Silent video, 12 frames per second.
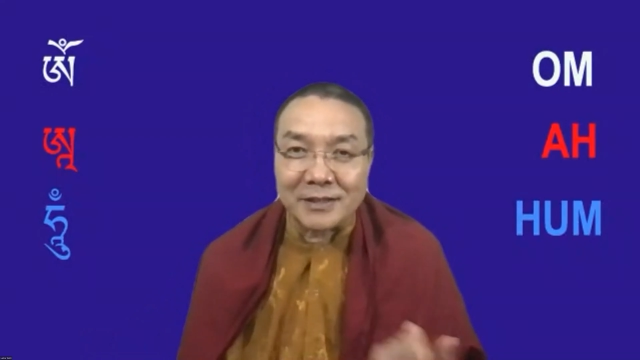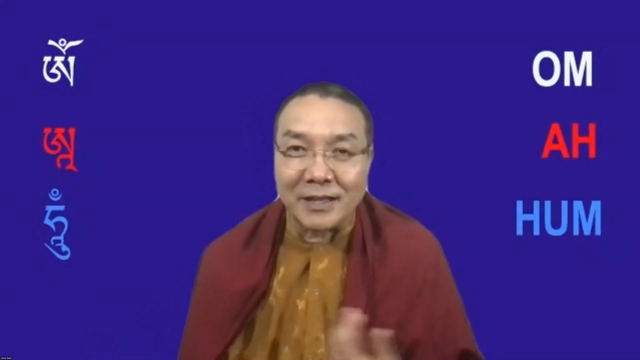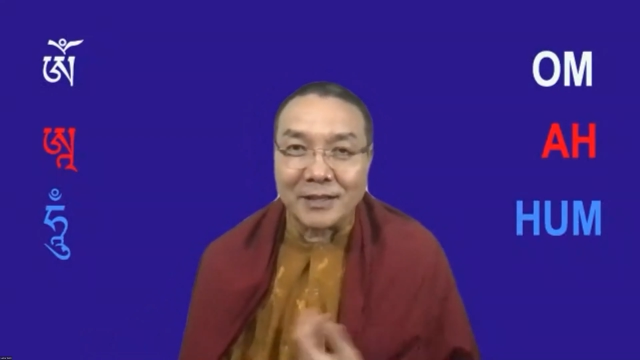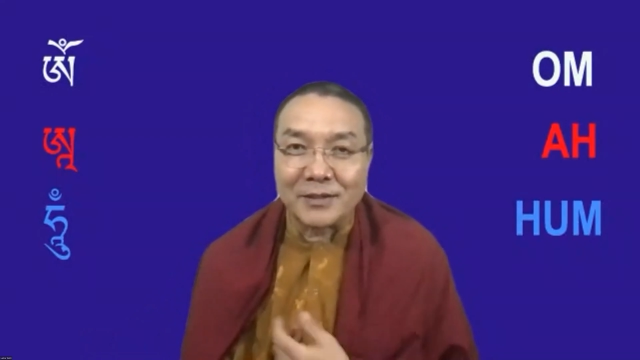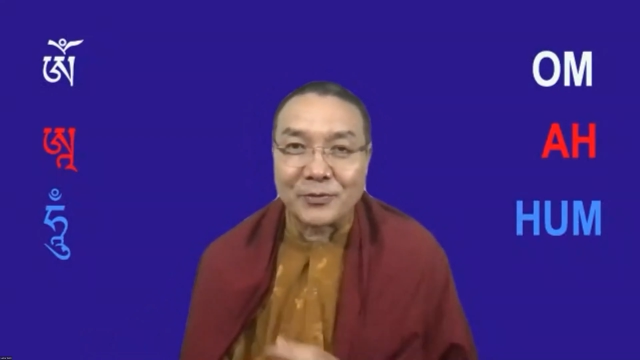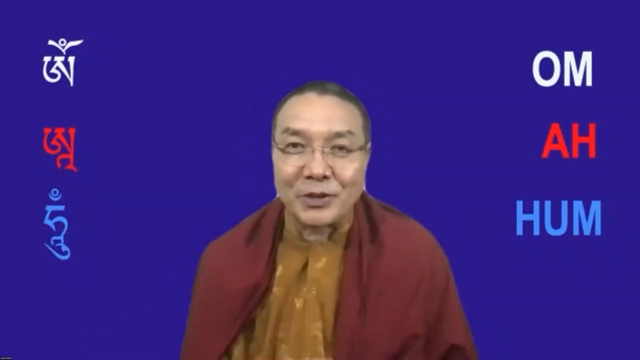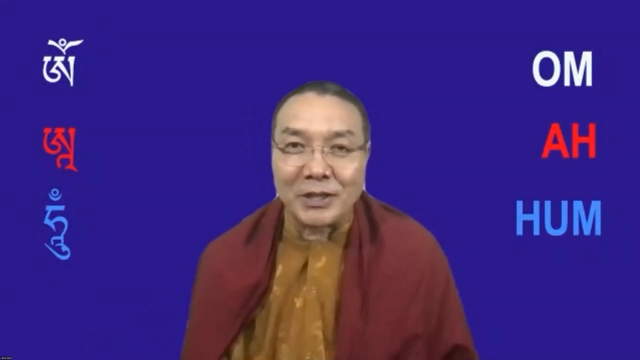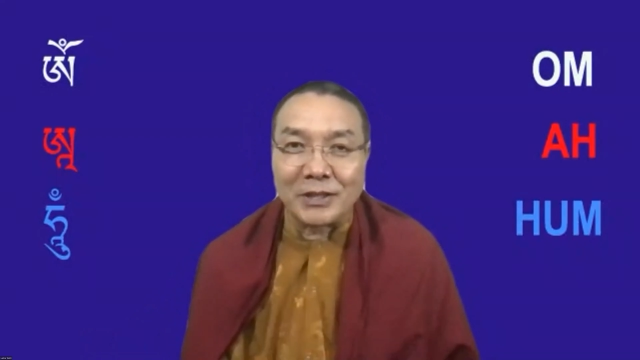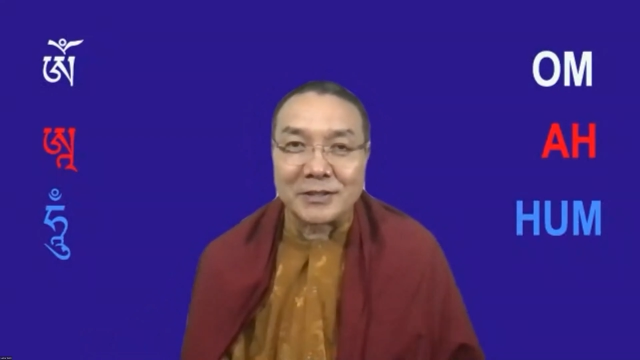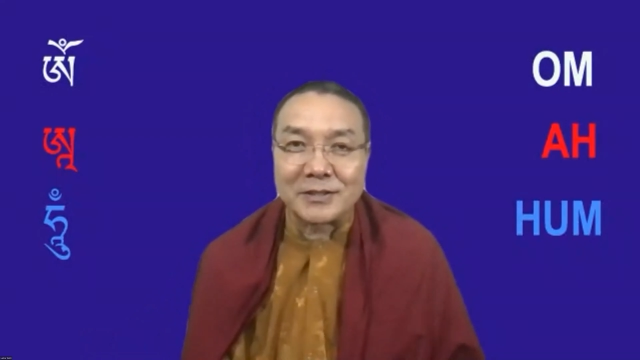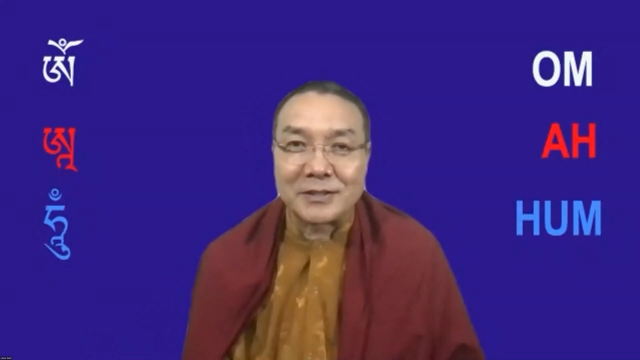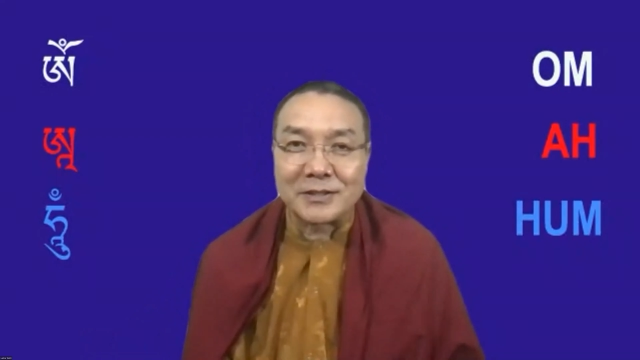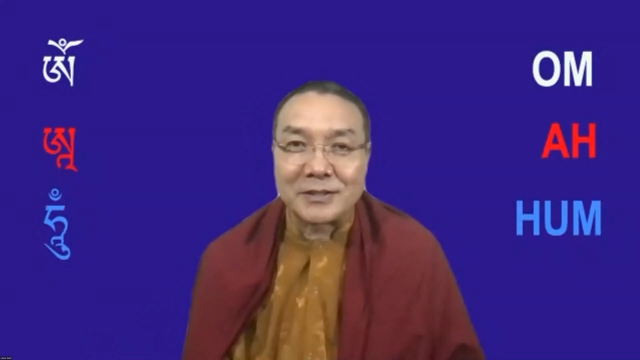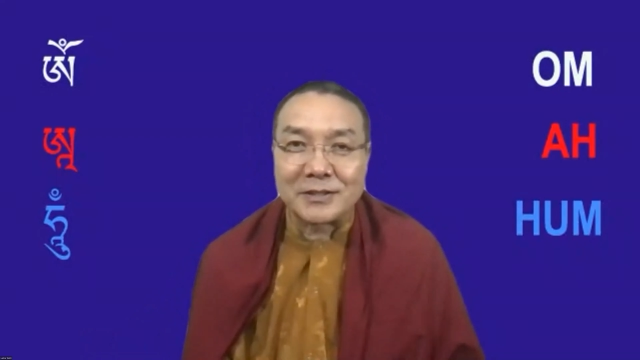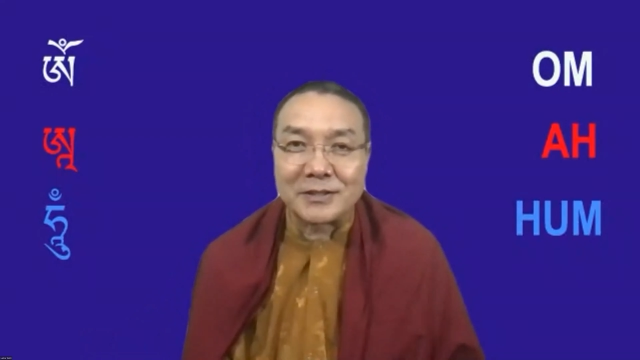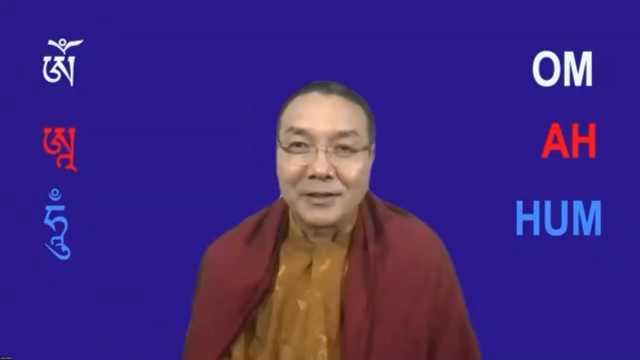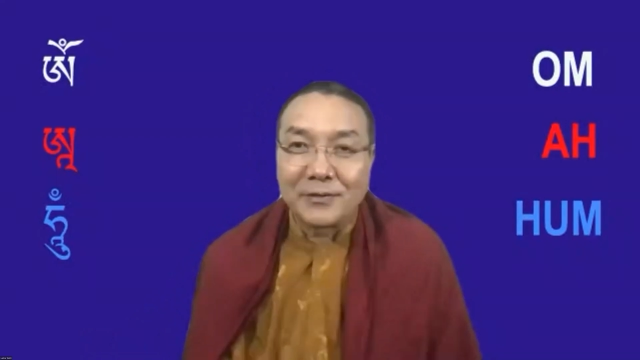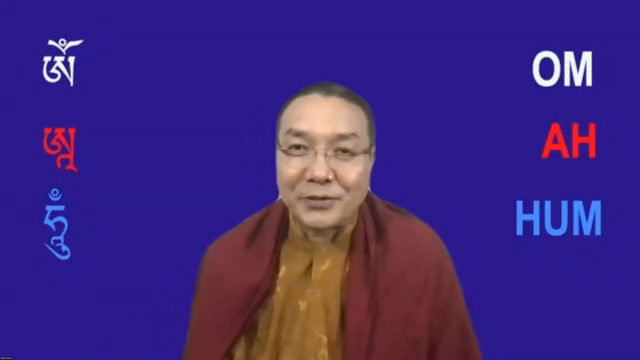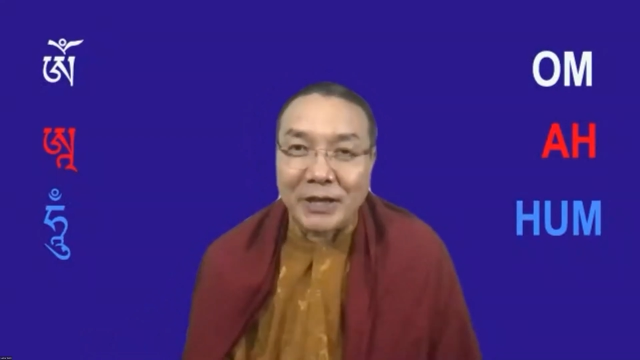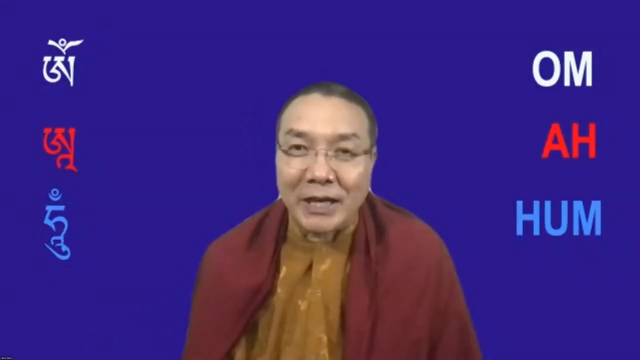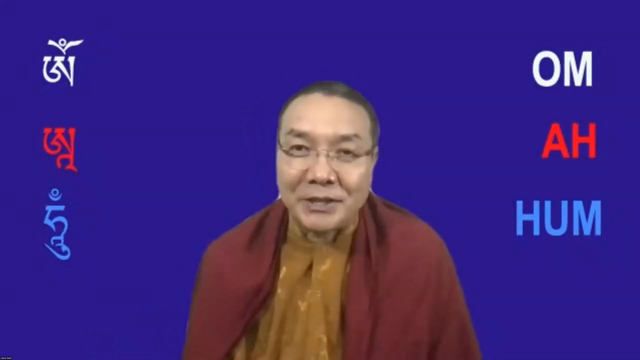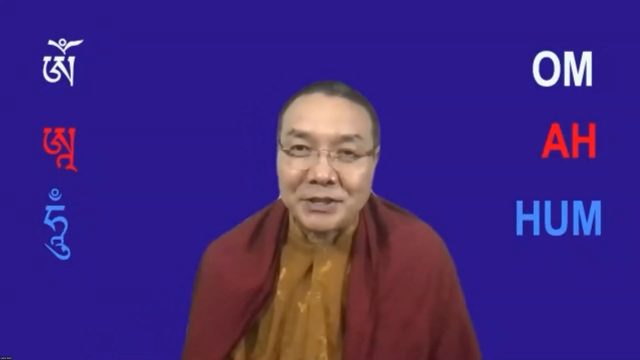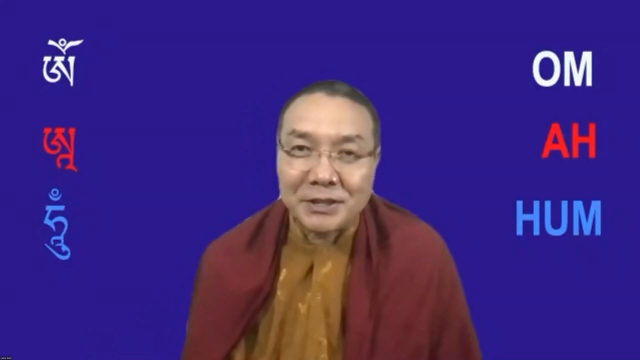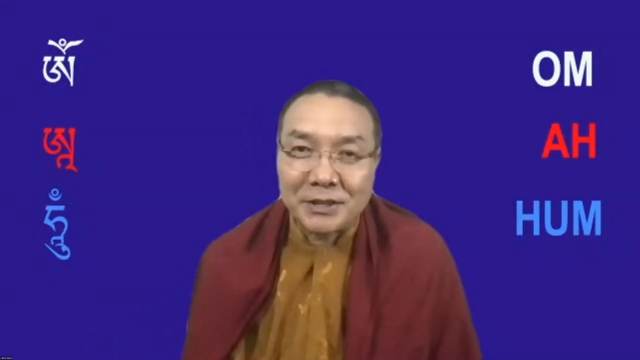right?
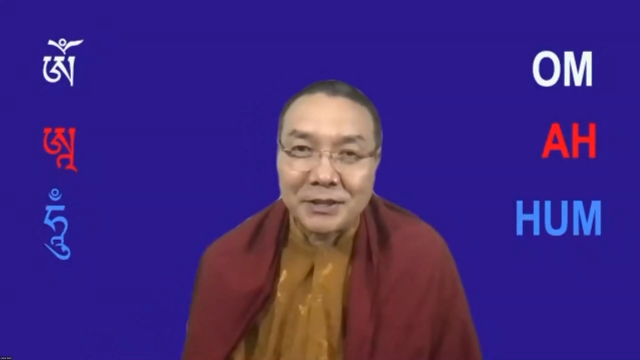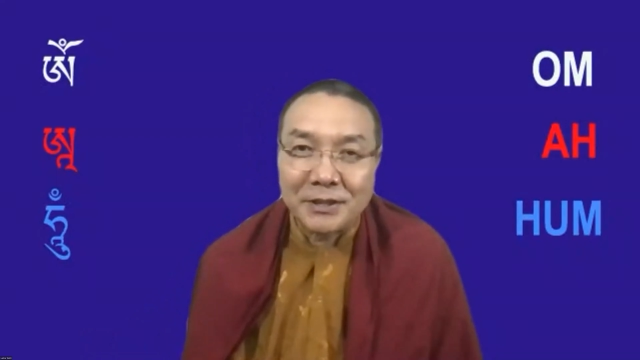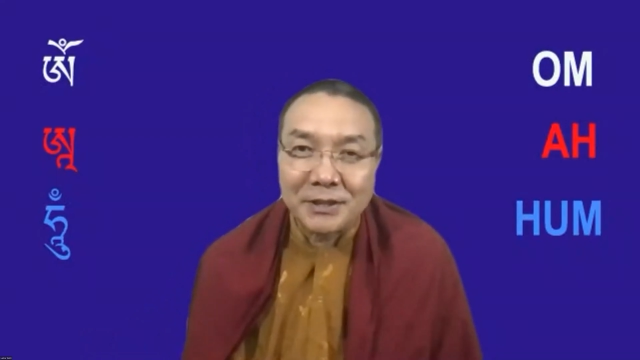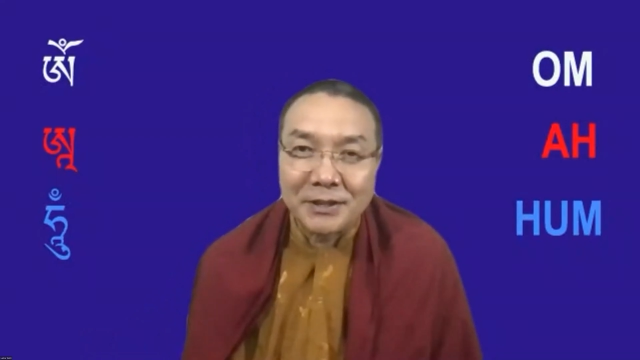French.